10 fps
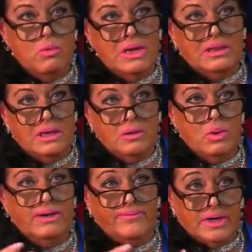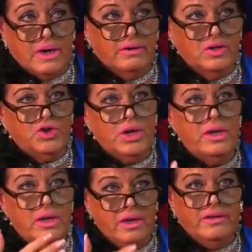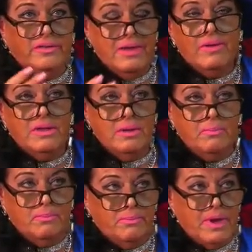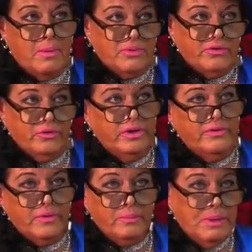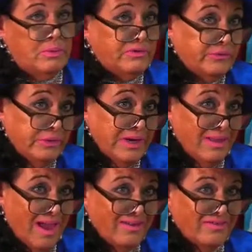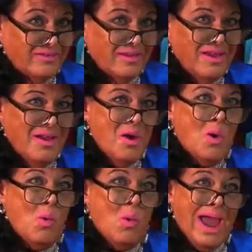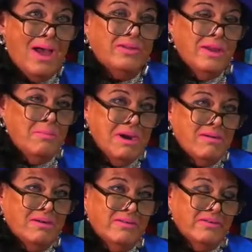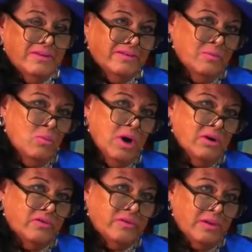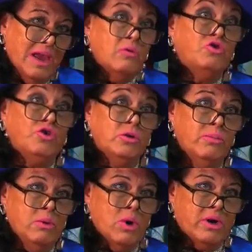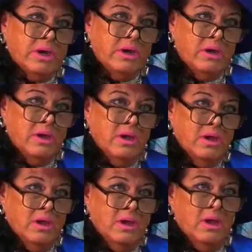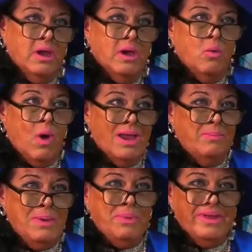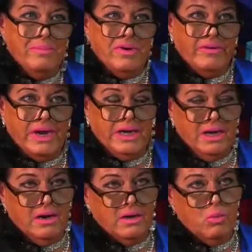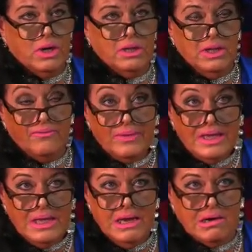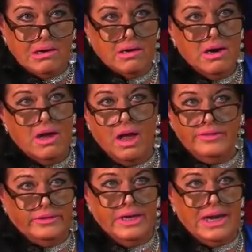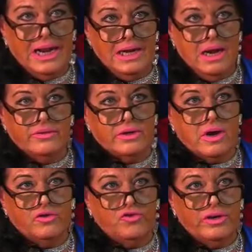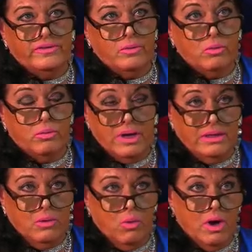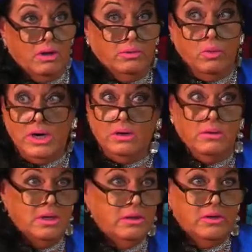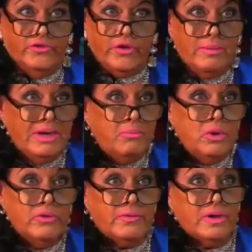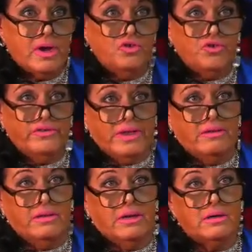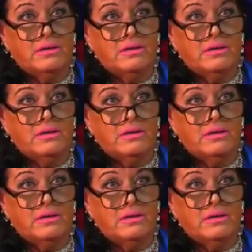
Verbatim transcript: with in Queen for Courage is giving the opportunity for people to realize how the American system works, how it should be working. Yeah why people immigrate here and want to live here other than any other country as the, in the world where there are so many beautiful countries out there.